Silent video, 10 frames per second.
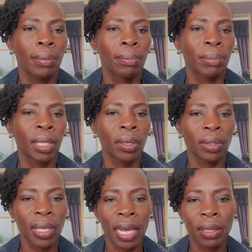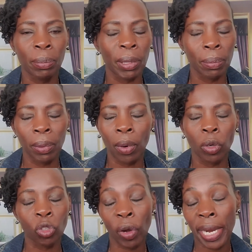because other people, or
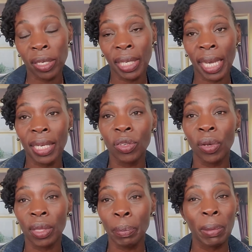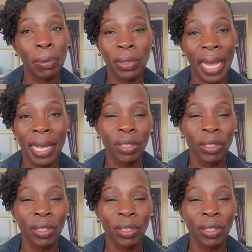trying to get into other people's heads.